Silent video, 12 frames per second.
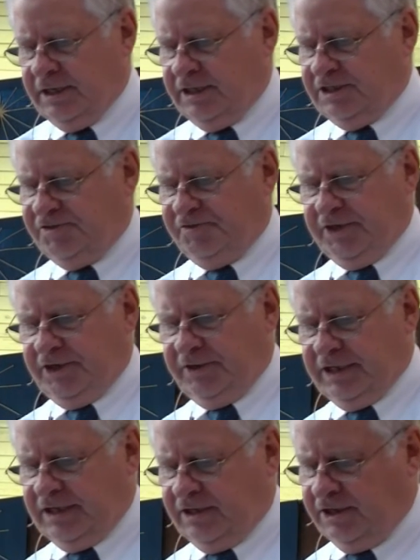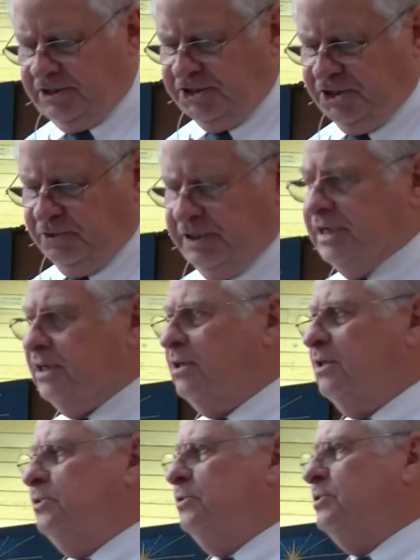a sphere that also
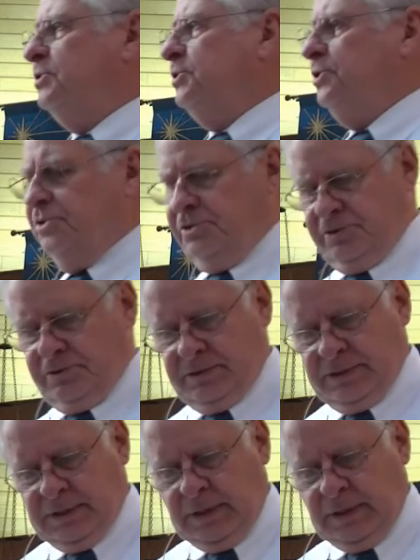includes you.